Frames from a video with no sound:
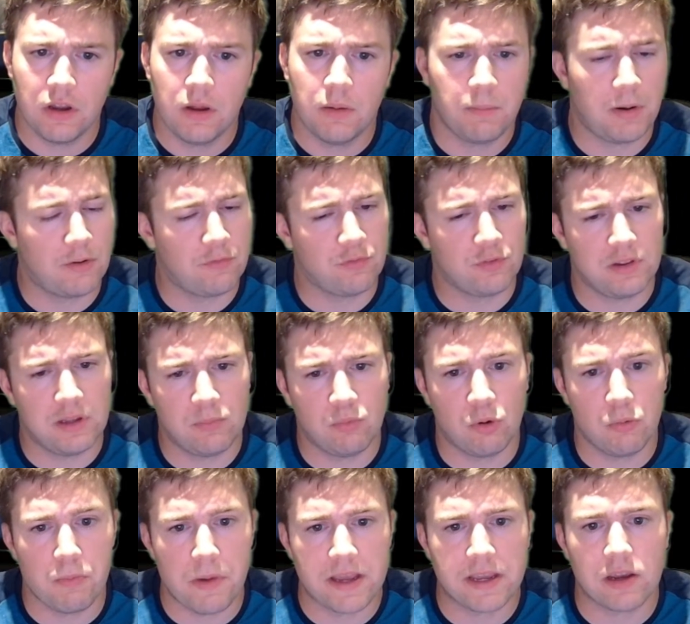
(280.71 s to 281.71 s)
Pufferlib
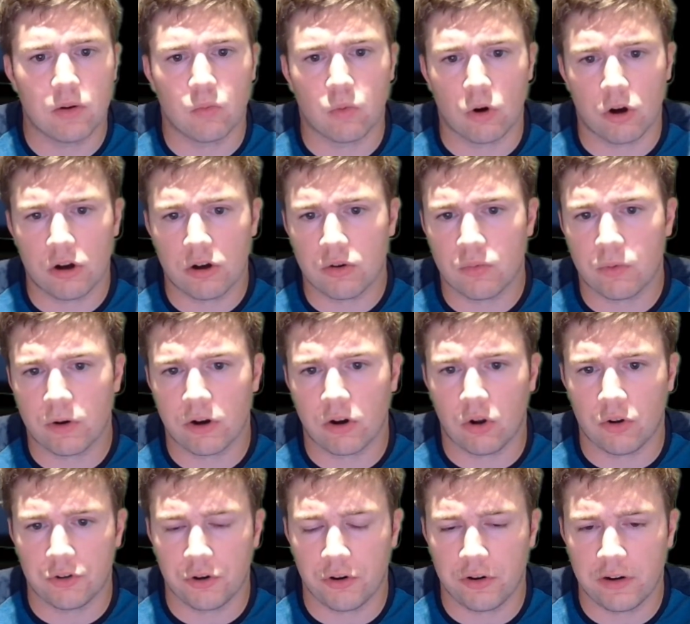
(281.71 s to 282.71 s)
will make it work where
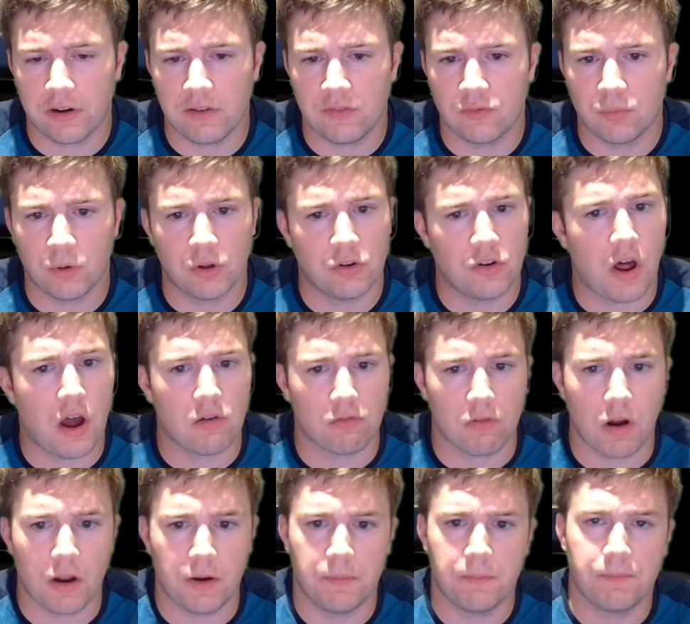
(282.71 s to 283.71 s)
alternatives will not
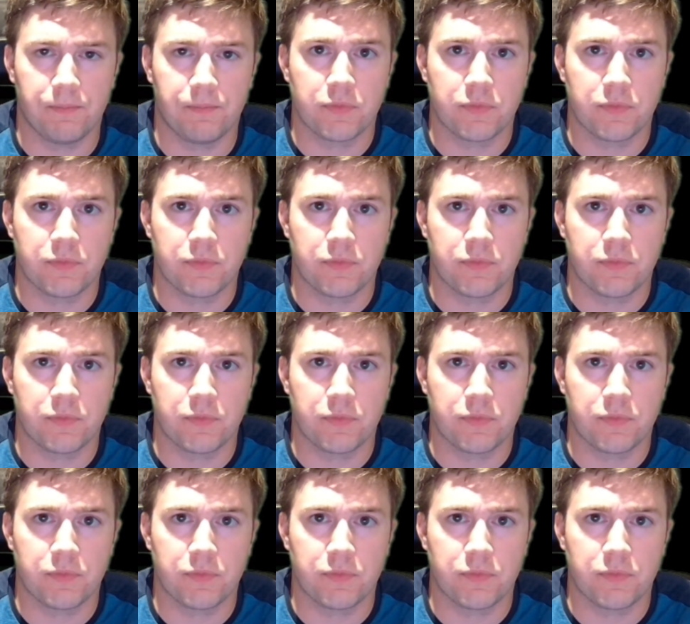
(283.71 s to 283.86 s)
run.